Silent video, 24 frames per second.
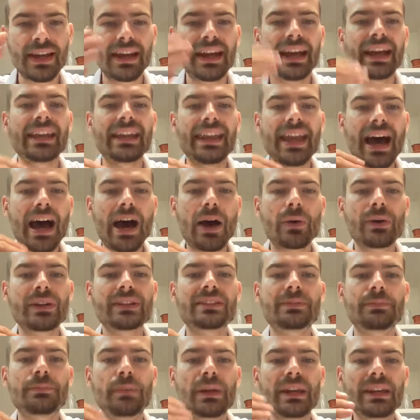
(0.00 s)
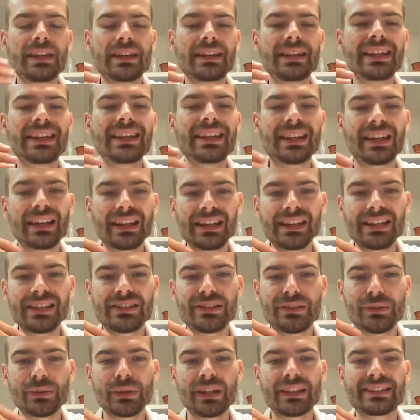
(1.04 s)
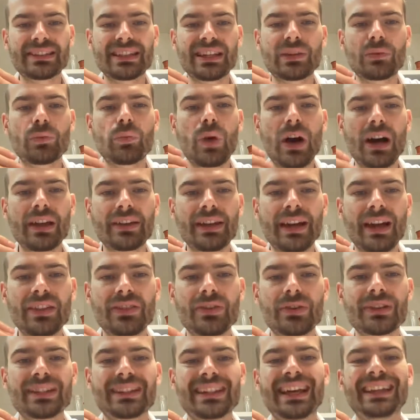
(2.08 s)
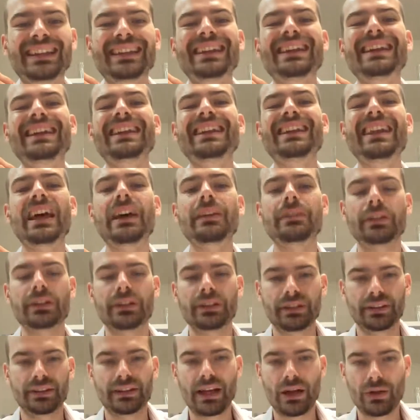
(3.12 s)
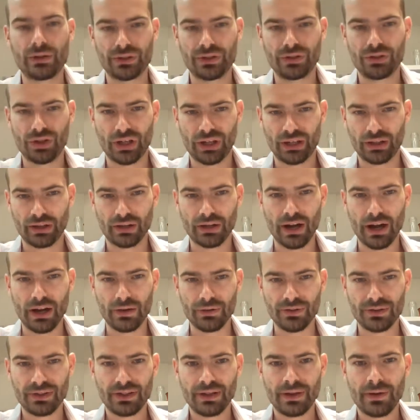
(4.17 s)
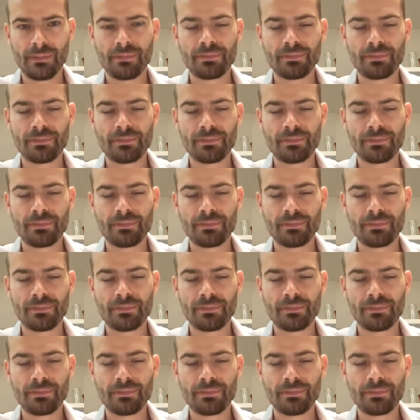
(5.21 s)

And now it's being increased to, let's say, 111,000 Czech crowns.